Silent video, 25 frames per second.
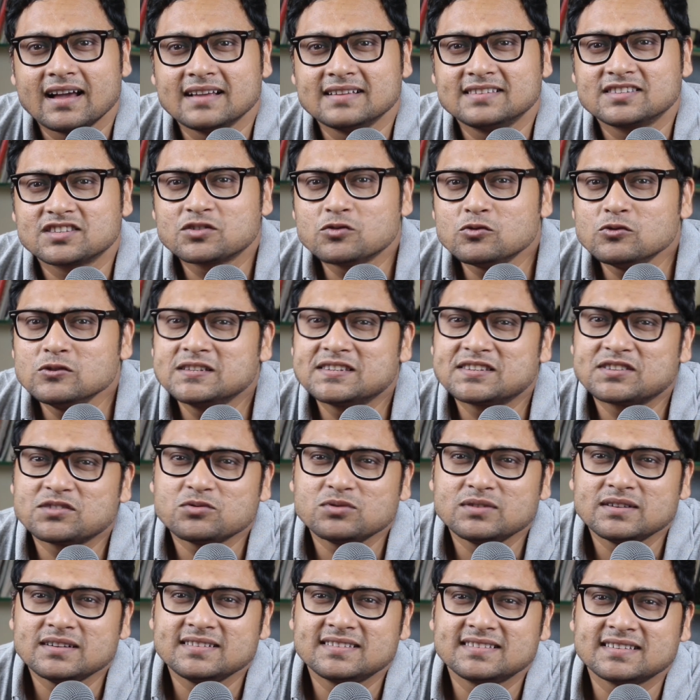School
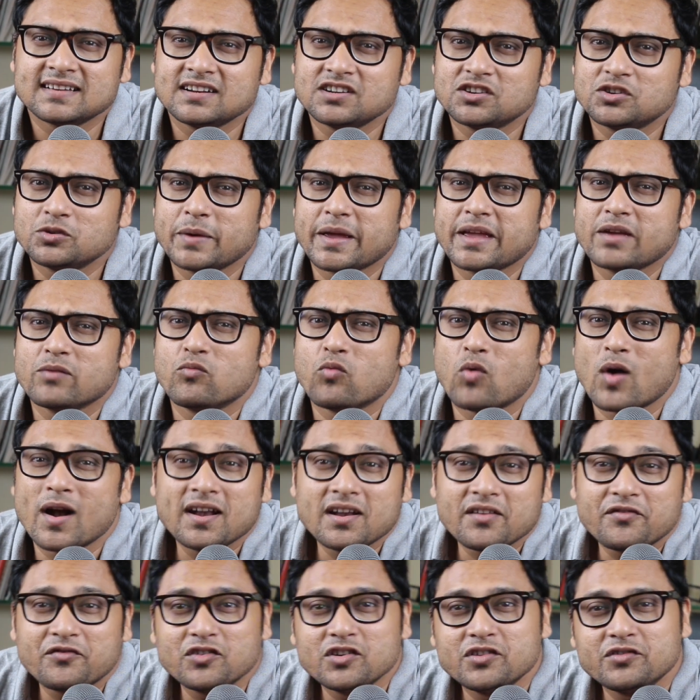students are doing
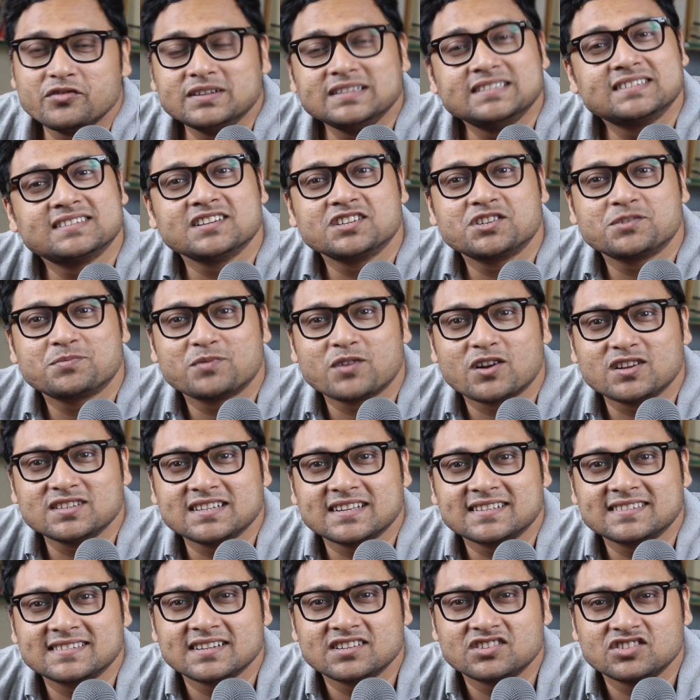wonderful research
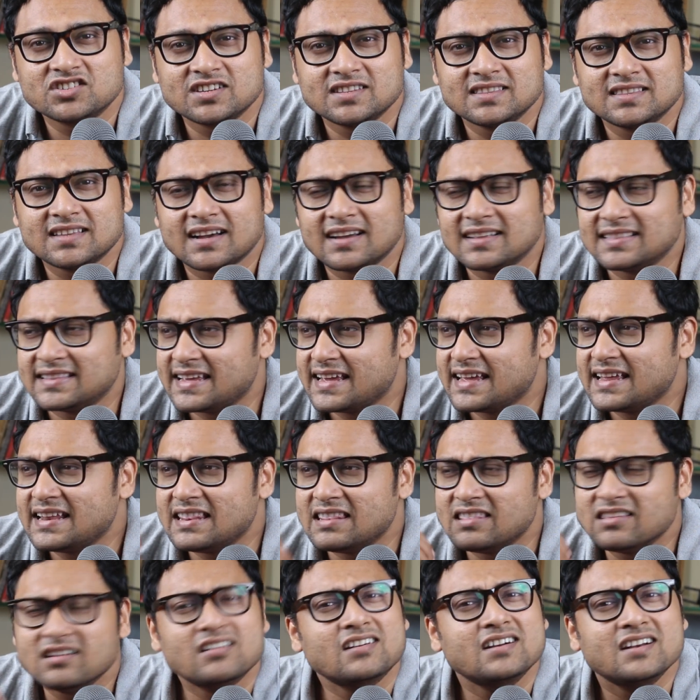projects at Cheenta. They
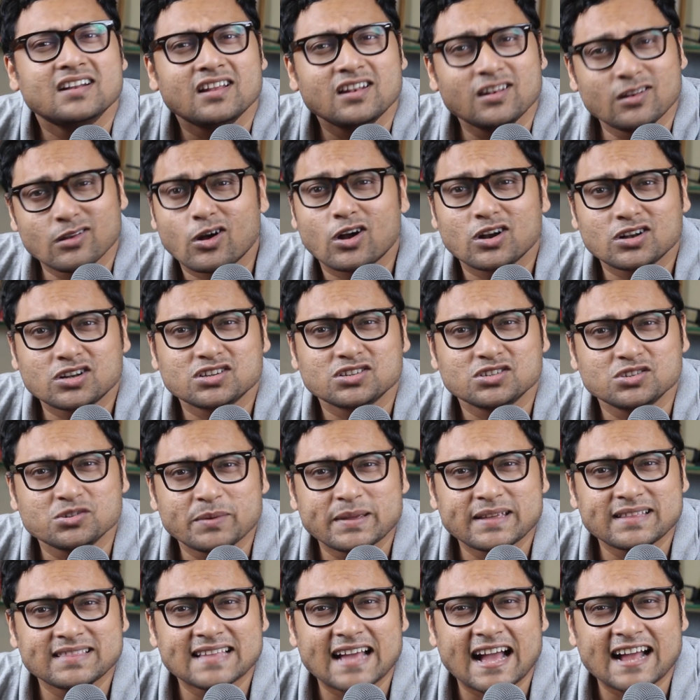learn a lot
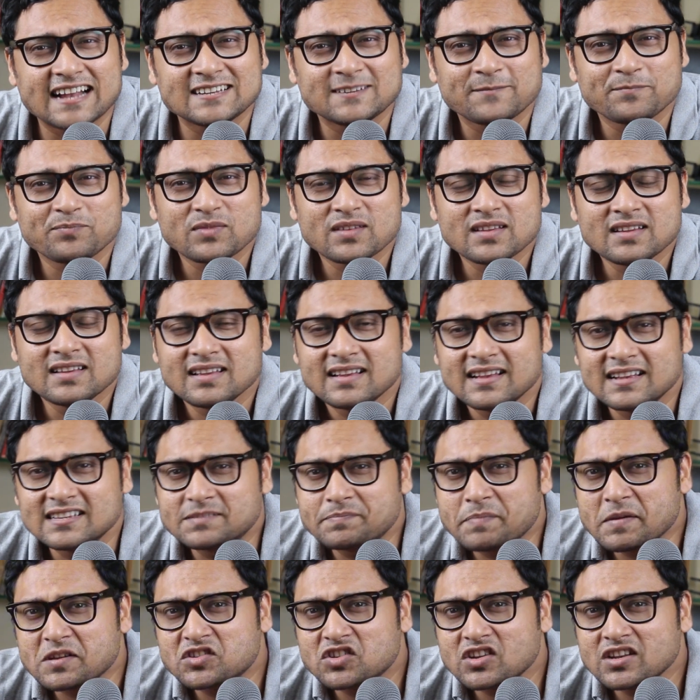doing that.
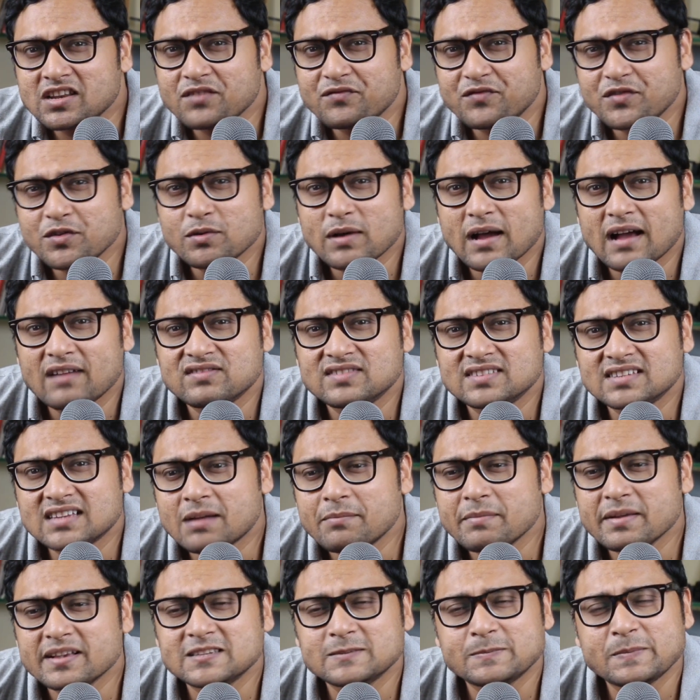Especially if you have
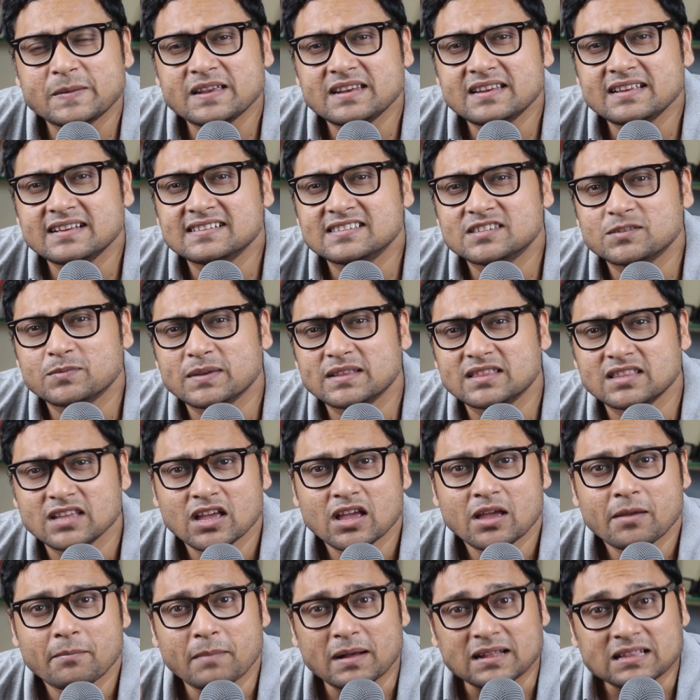some experience with
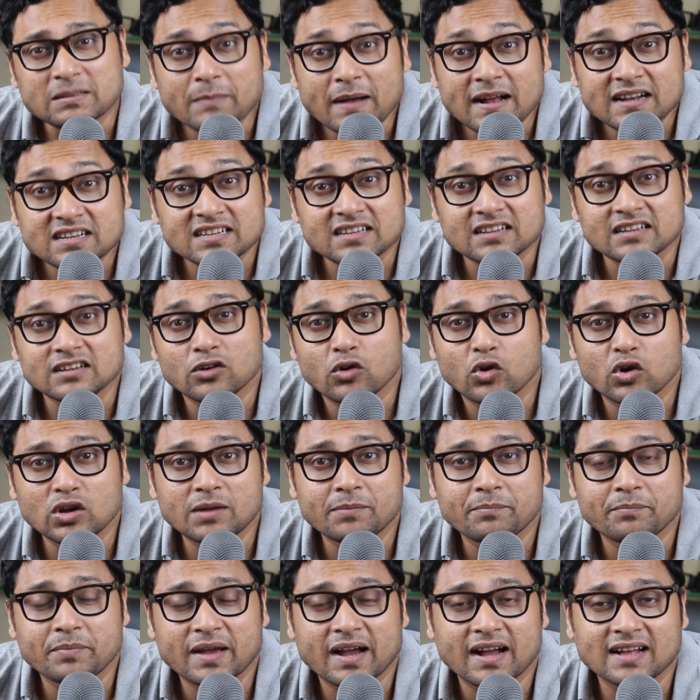mathematical
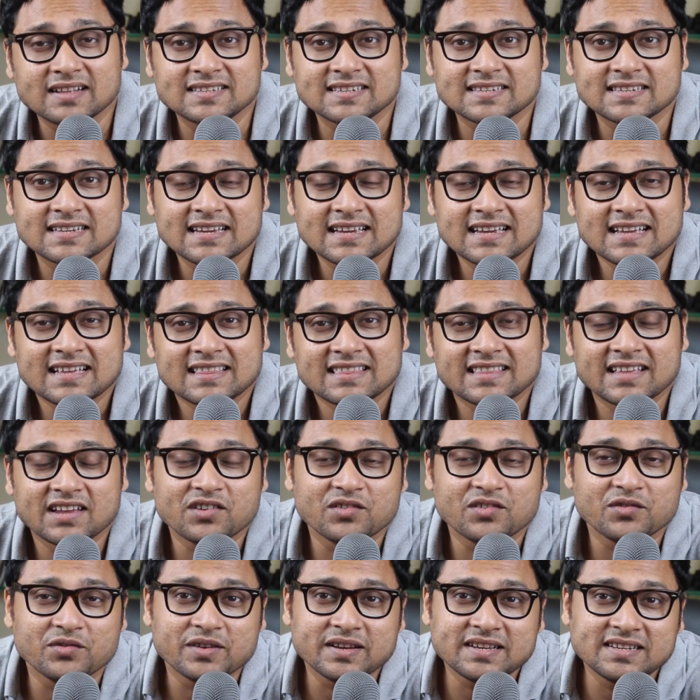Olympiads,
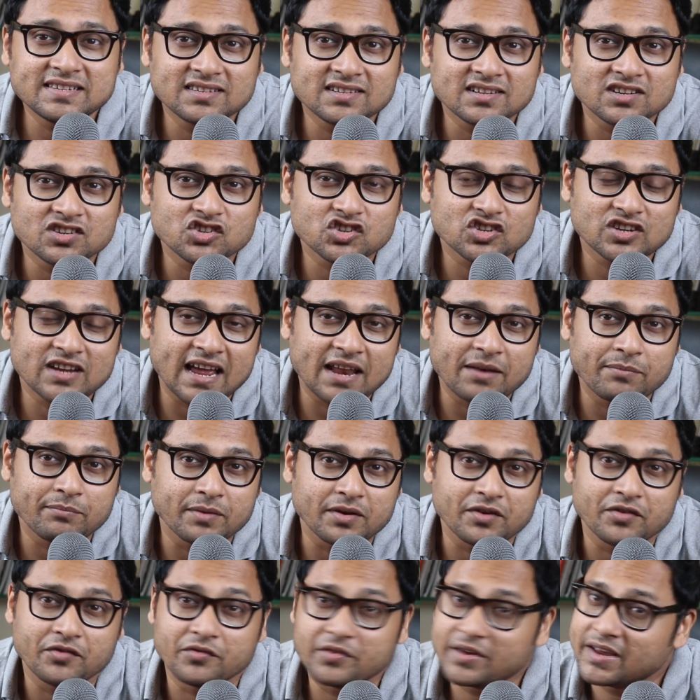then research can
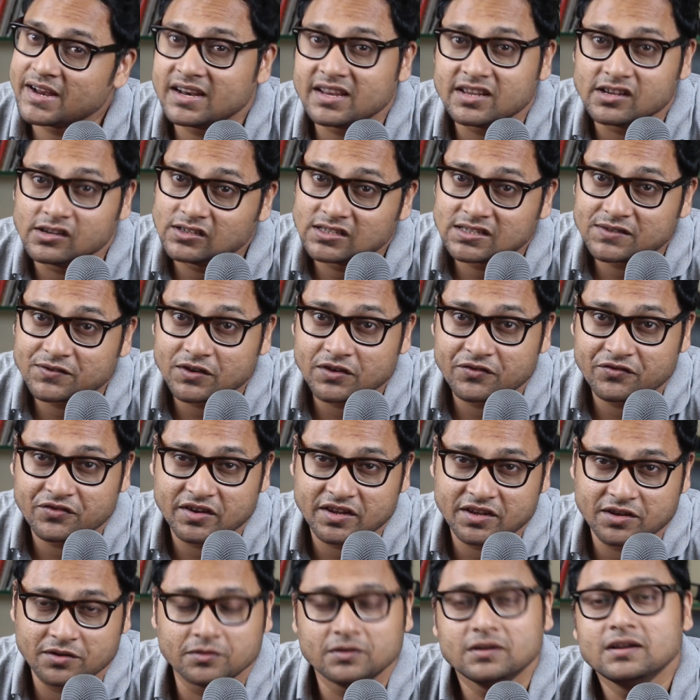be really useful
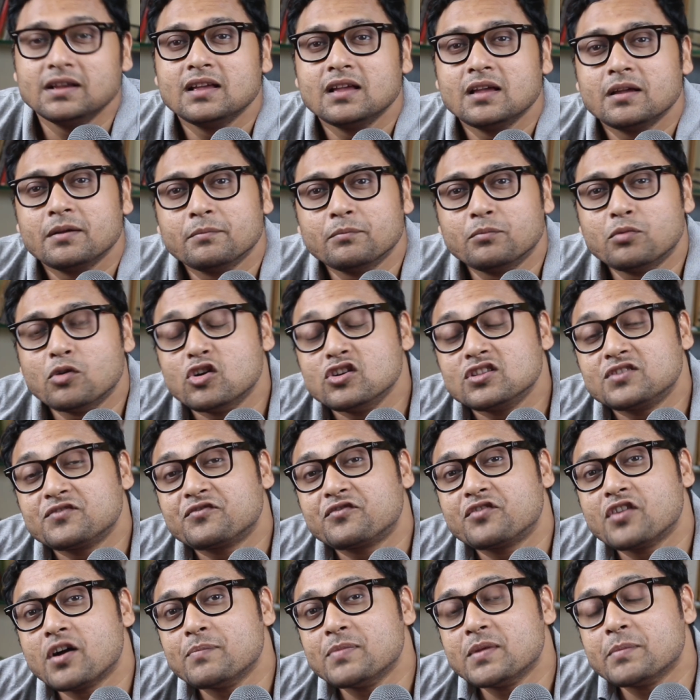for you, both
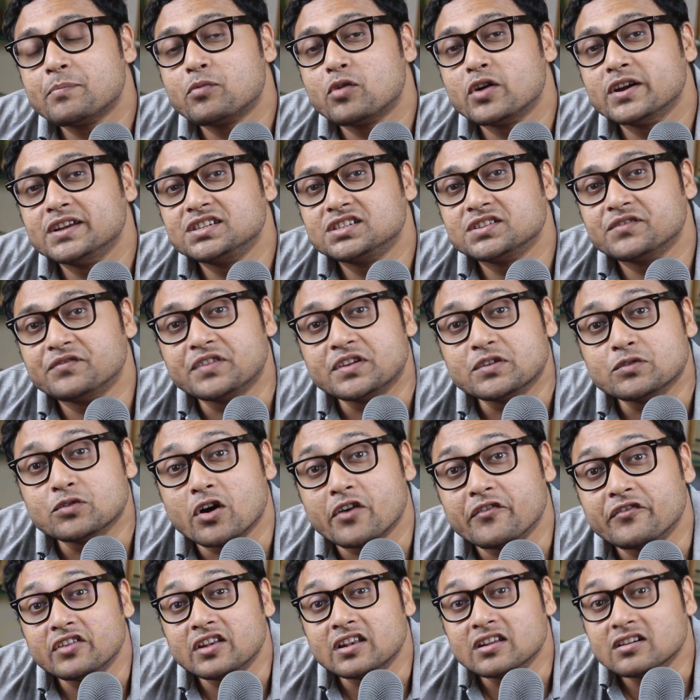from the point of view
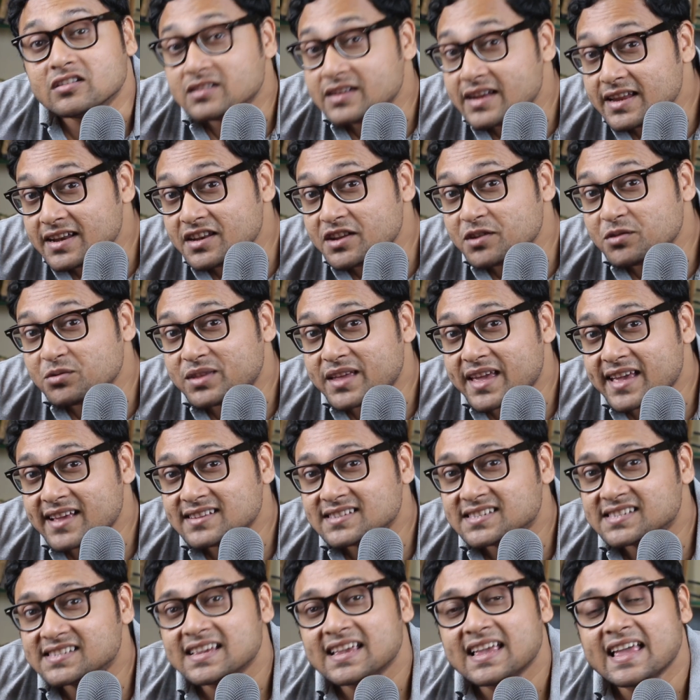learning new
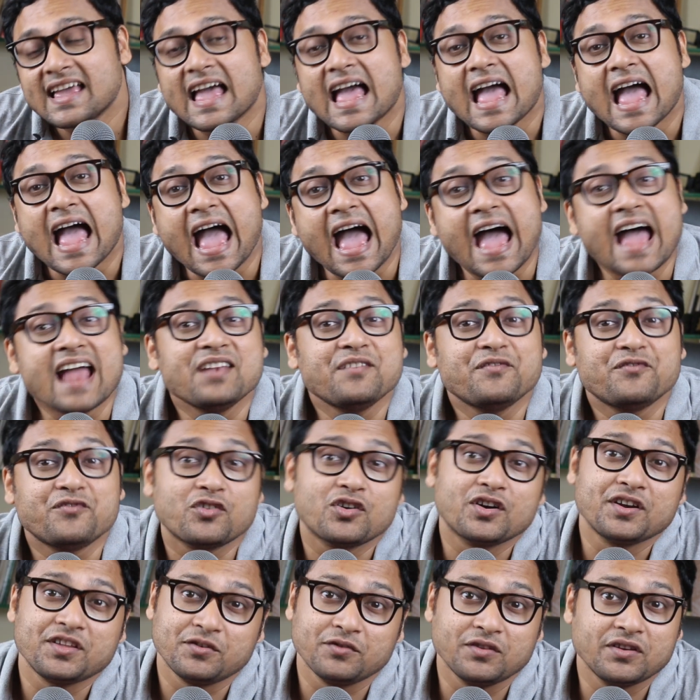things and
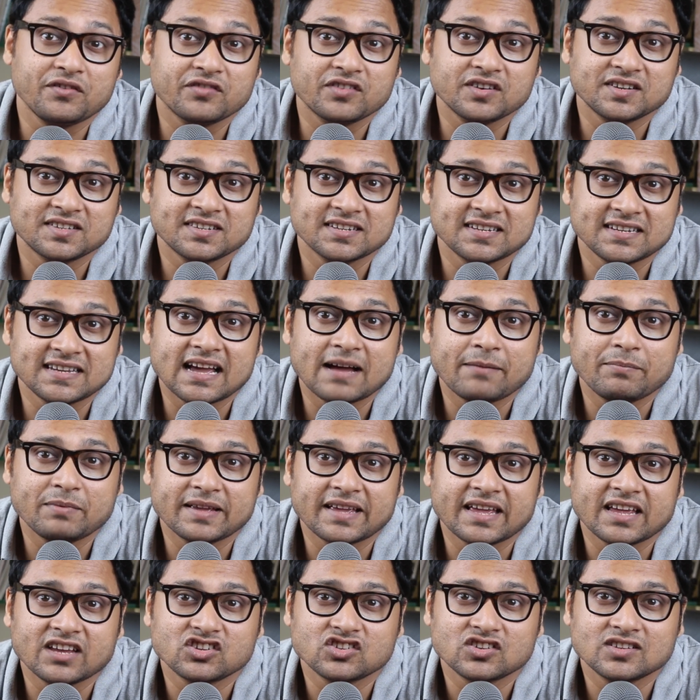for university
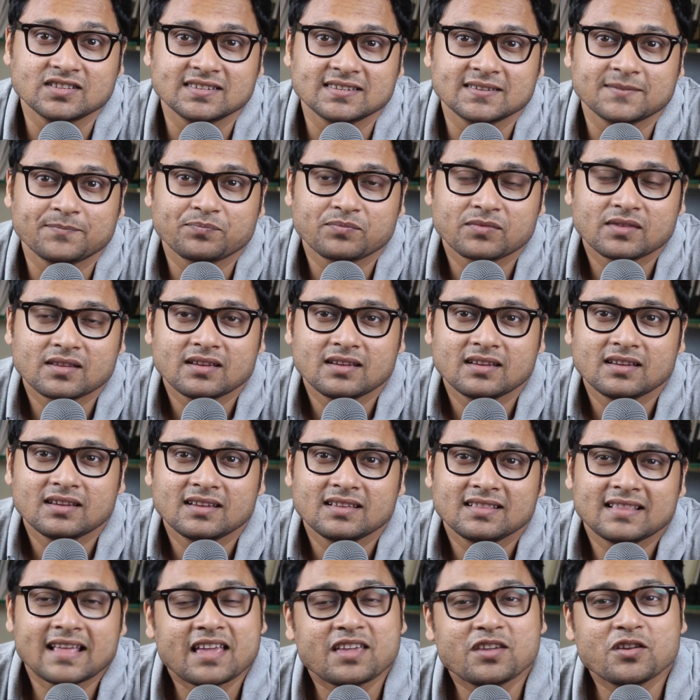applications.
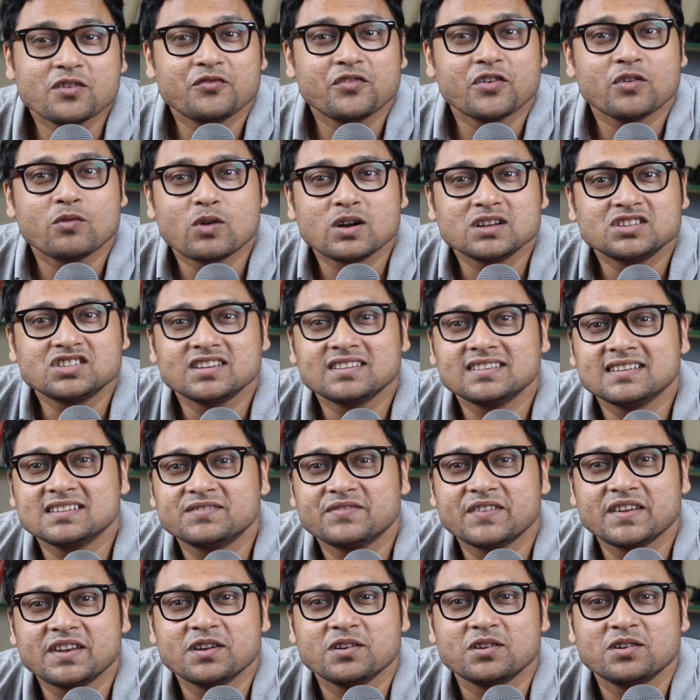Thank you for watching
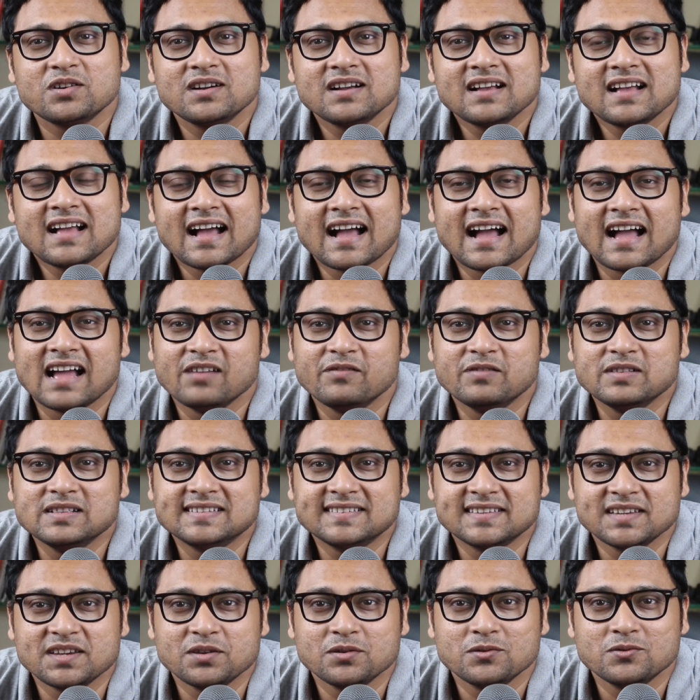this video. I will
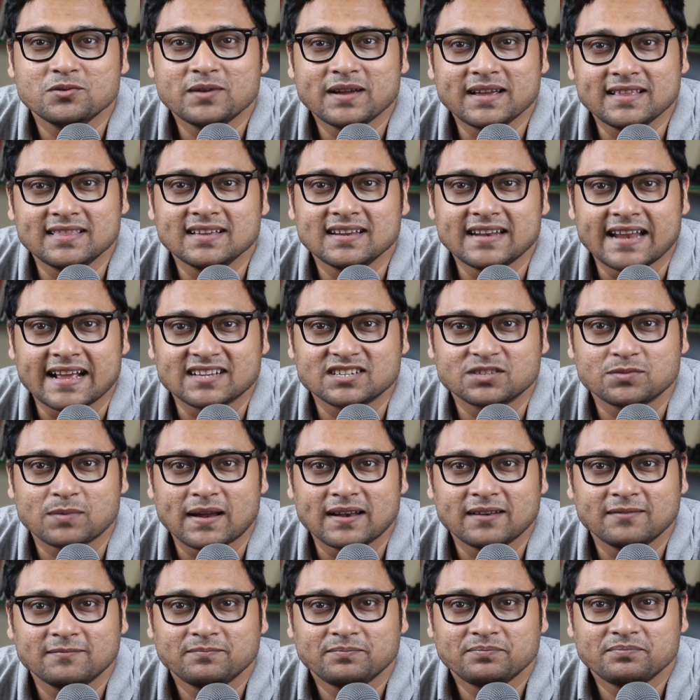see you in the next
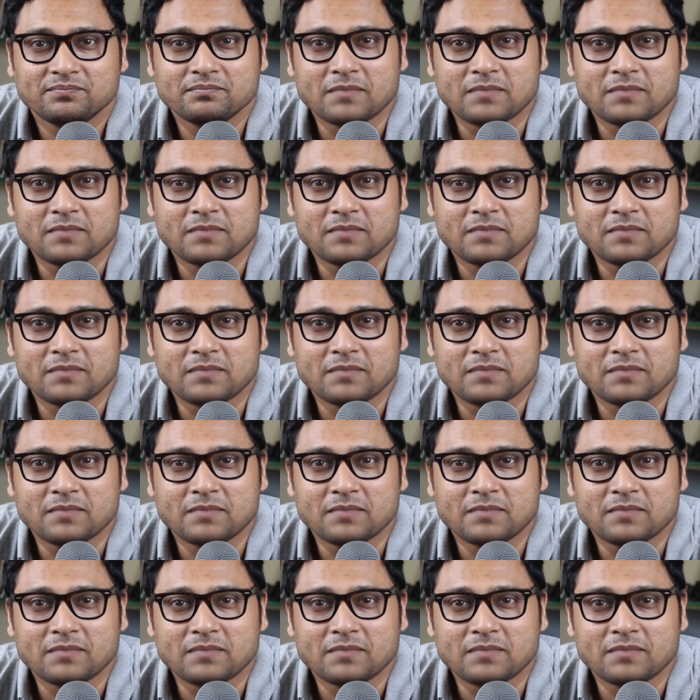one.